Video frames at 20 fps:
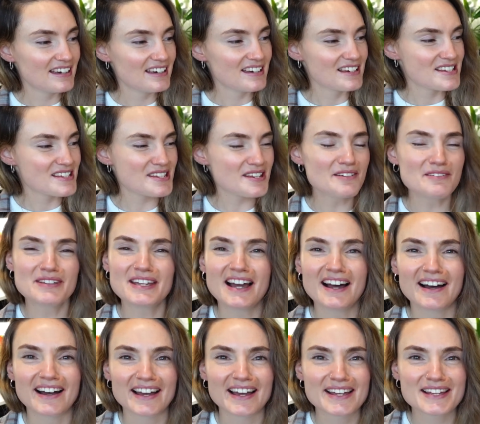So
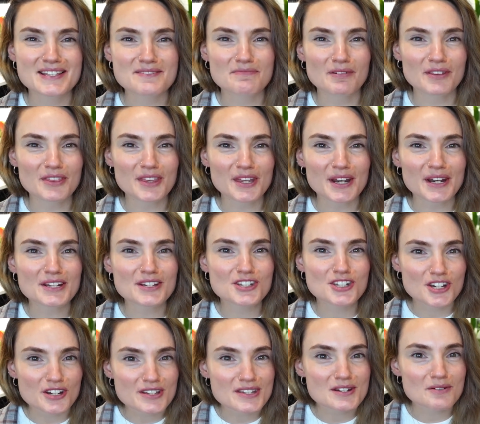yeah, it's one that I
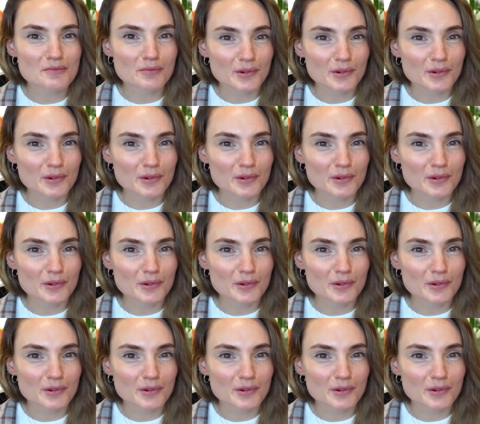just